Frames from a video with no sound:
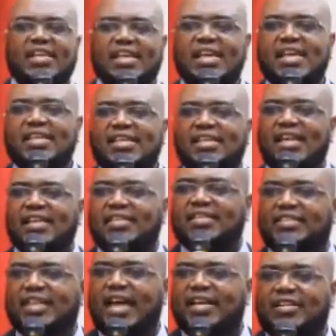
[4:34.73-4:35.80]
a need and they
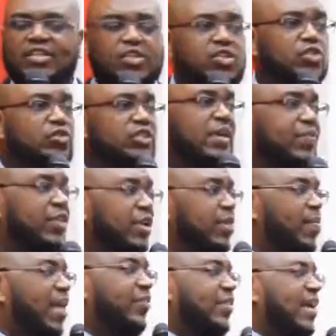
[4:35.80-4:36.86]
decided to do something
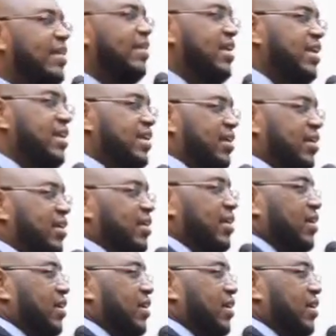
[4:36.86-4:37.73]
about that need.